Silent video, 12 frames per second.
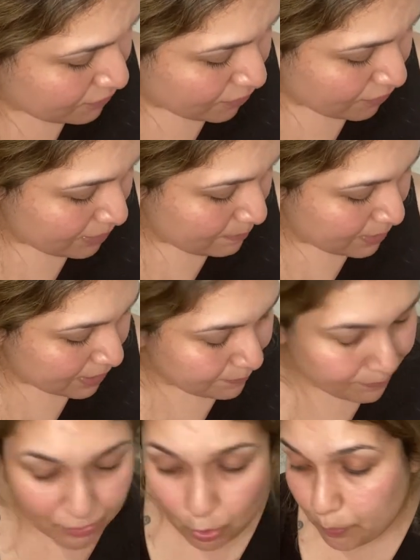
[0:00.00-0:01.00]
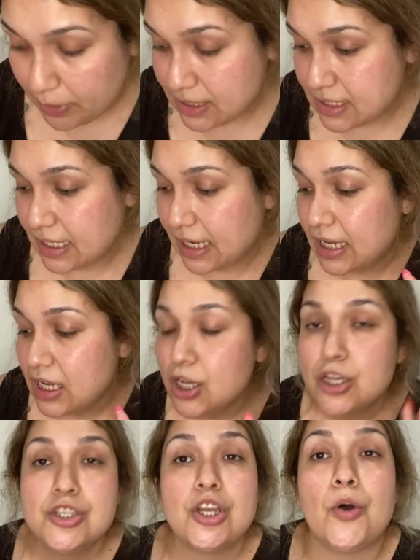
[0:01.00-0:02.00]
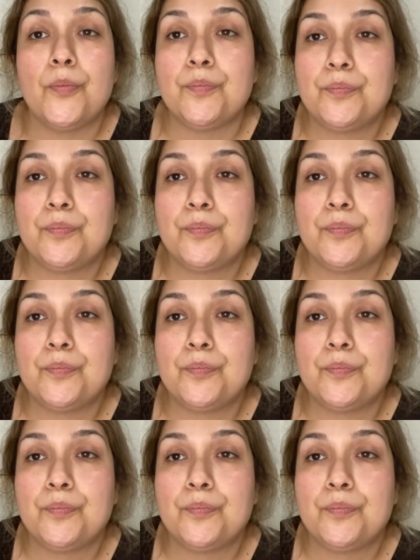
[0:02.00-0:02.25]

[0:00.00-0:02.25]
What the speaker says: for it, but no pink ticket. So.